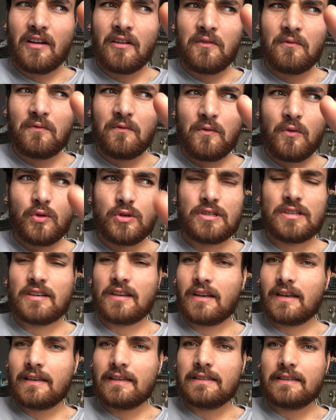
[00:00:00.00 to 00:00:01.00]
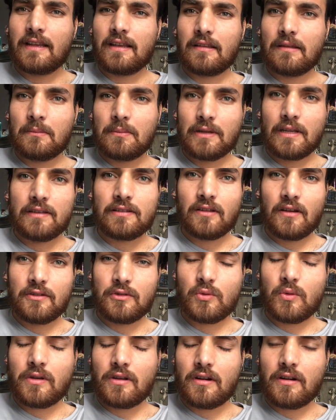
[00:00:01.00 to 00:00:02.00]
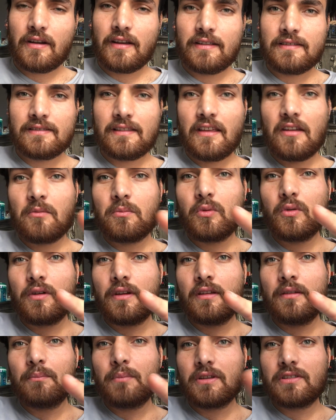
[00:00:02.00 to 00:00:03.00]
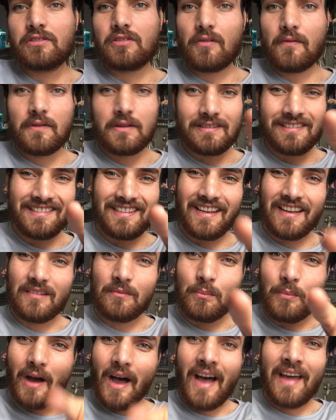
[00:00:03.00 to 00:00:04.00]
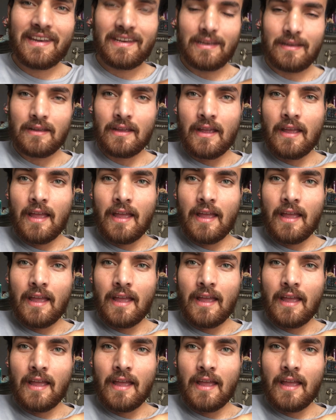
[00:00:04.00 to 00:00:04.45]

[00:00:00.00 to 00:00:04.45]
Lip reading: unfortunately taking place on Twitter is they're putting picture of his dead body